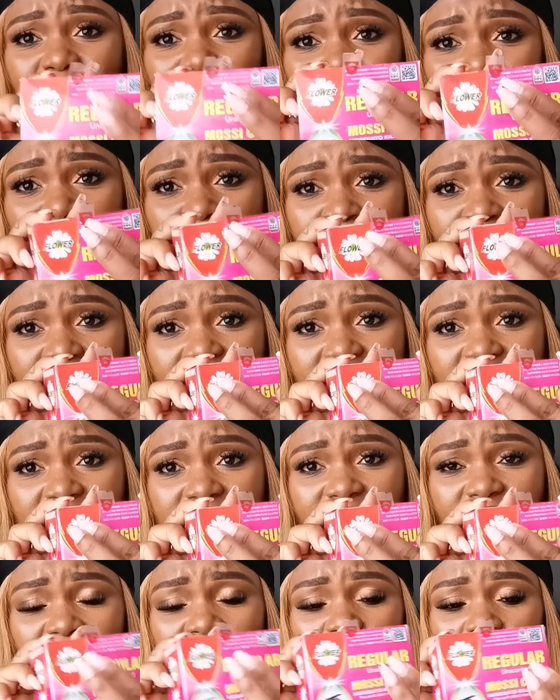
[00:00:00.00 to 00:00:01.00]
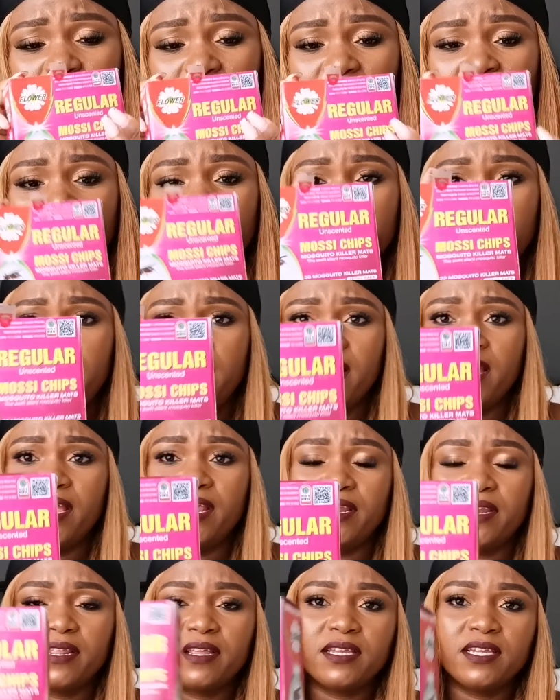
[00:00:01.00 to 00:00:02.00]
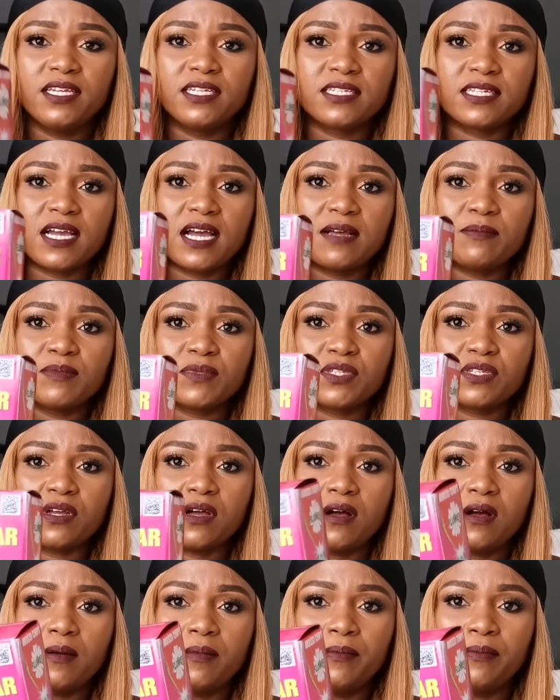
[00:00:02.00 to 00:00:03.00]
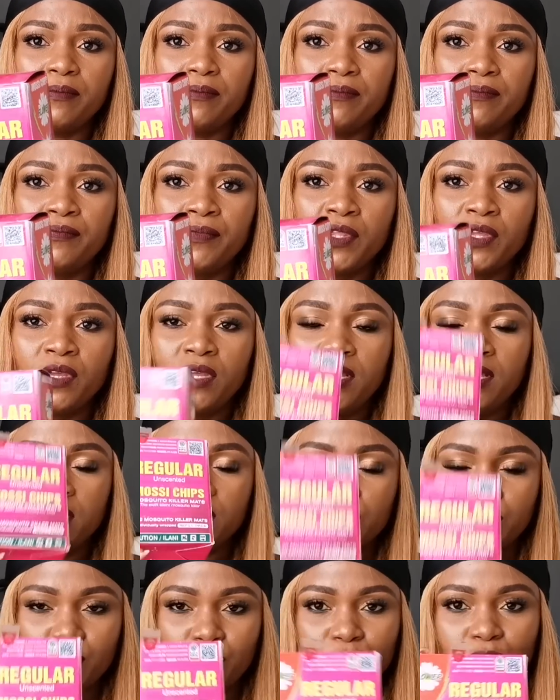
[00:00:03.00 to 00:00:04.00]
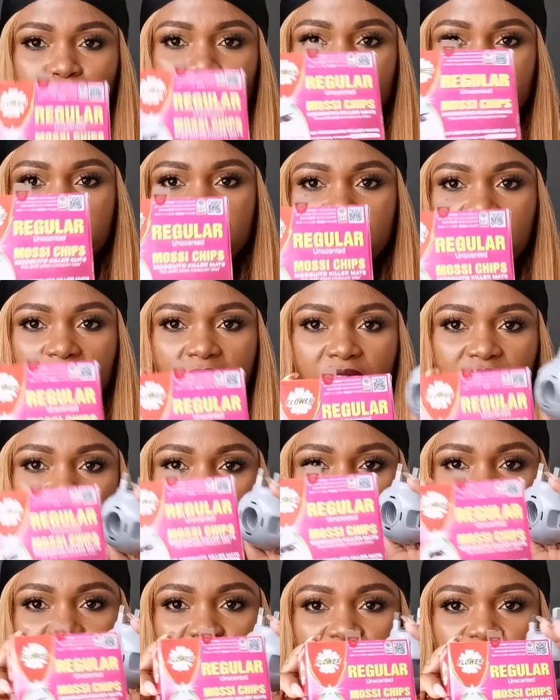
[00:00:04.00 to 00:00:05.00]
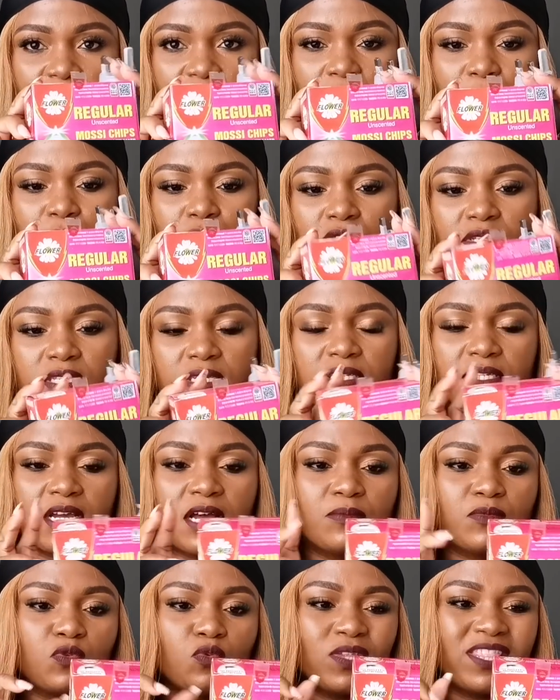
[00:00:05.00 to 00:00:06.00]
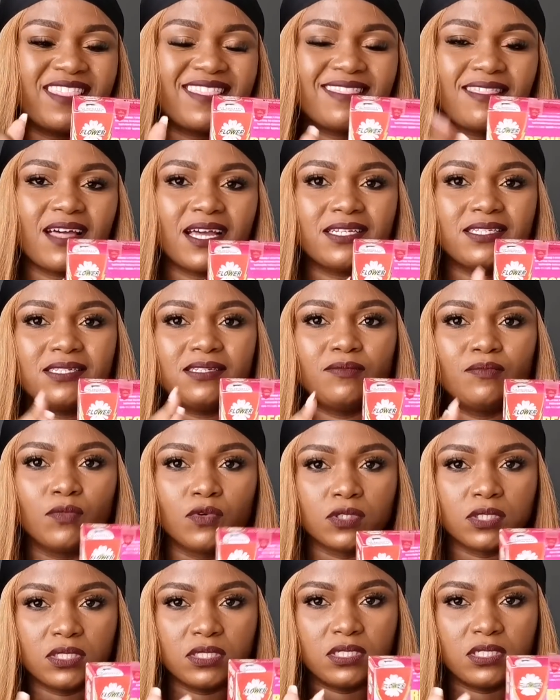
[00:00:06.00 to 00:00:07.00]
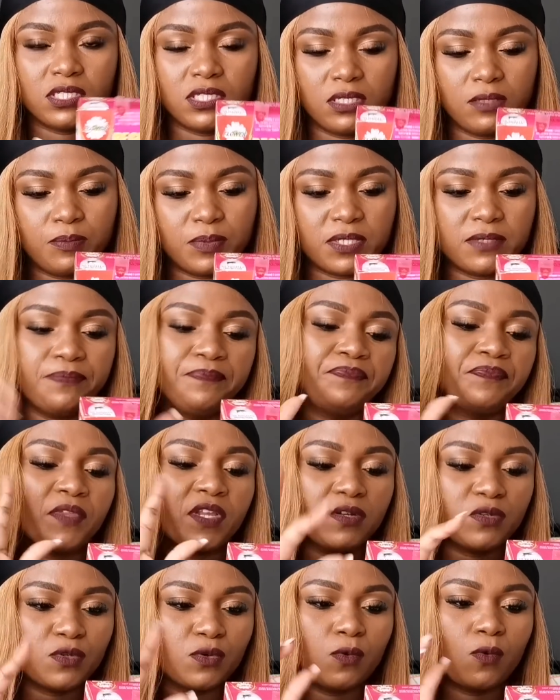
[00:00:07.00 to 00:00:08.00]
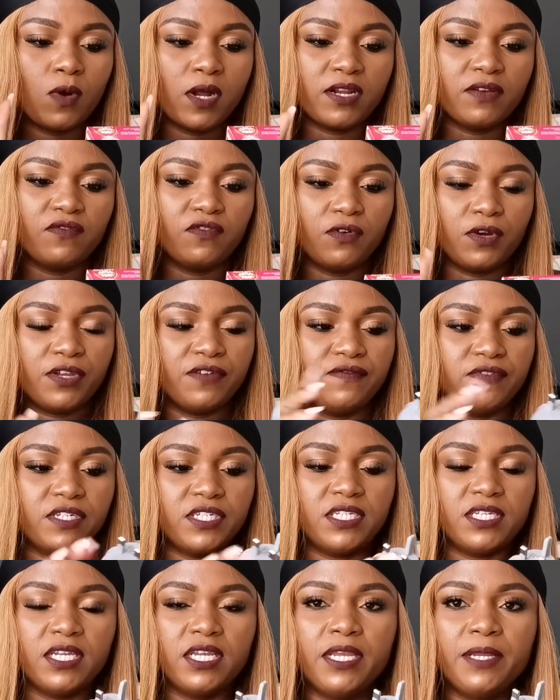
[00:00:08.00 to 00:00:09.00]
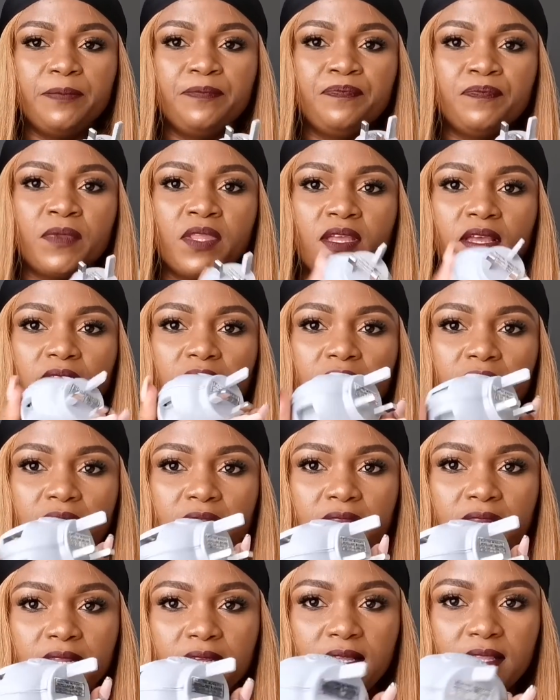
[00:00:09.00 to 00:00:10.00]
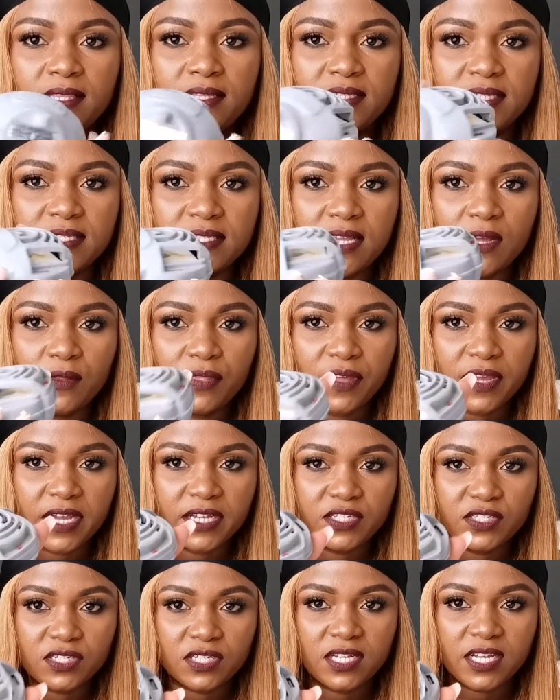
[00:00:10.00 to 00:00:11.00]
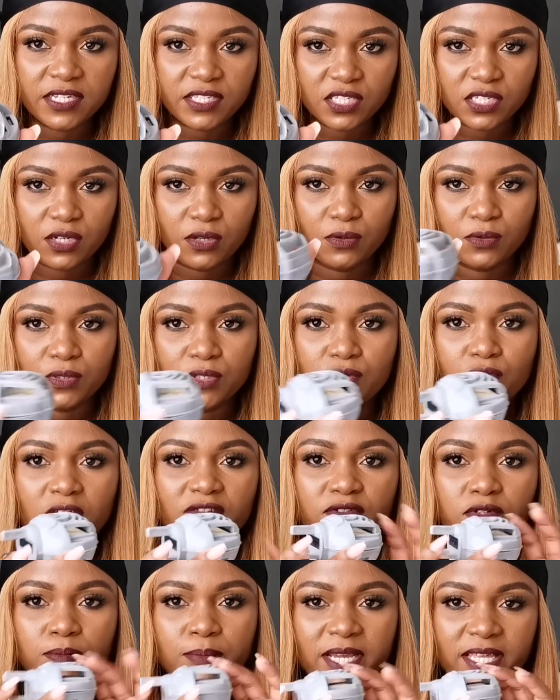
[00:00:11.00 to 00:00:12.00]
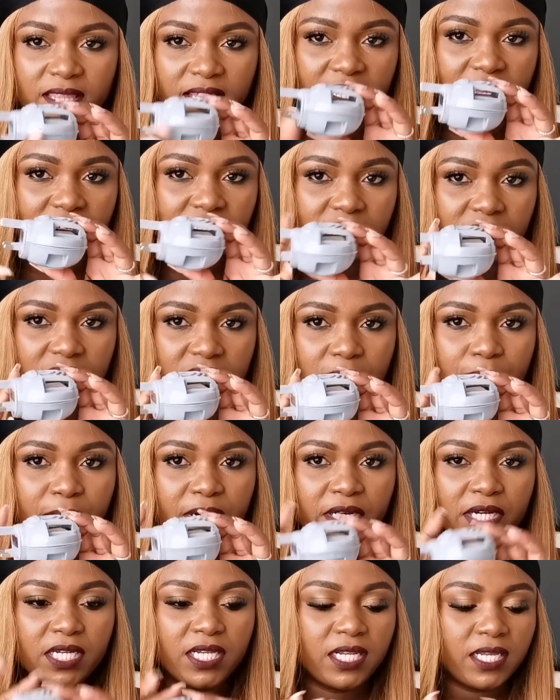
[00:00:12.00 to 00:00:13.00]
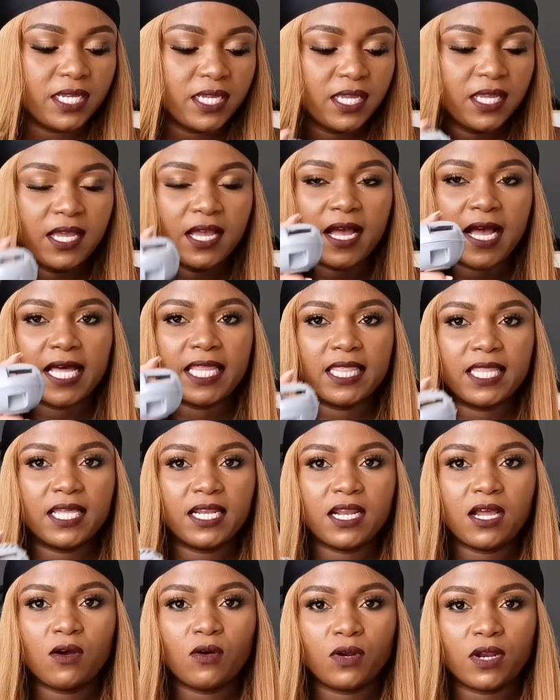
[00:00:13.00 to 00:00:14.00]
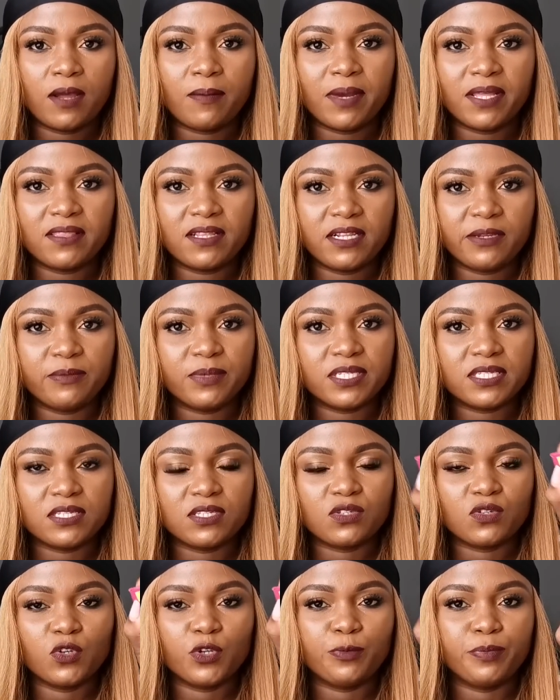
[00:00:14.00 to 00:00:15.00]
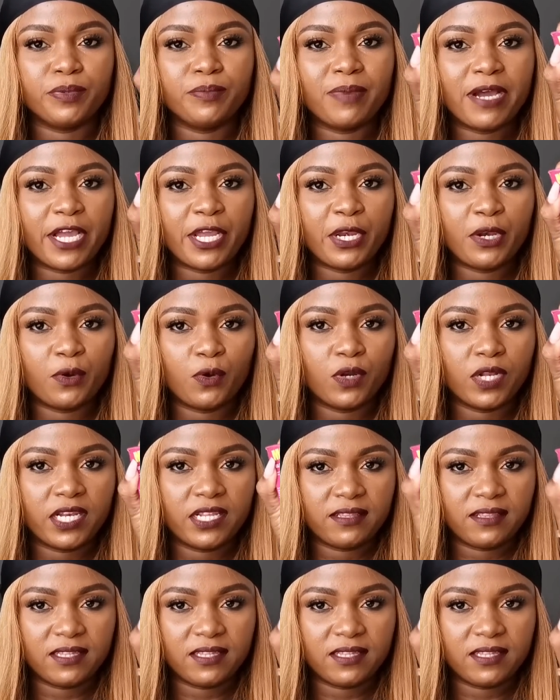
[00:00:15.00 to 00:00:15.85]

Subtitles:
because I'm seeing this Flower, and it comes so these are the refillables. It comes with 30 Mossy chips, so one for every day, and this is how the gadget looks. You have to buy the gadget separately, and then now on a monthly basis you'll be buying only